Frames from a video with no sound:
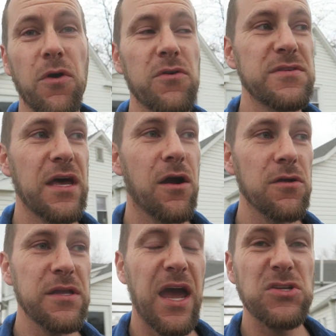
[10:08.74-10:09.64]
those at
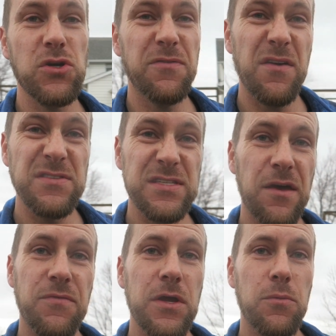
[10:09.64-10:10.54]
Heartland Hatchery. If you haven't seen
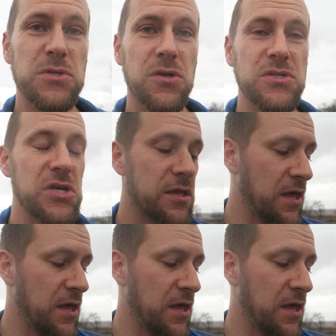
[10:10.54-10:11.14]
that video, be sure to check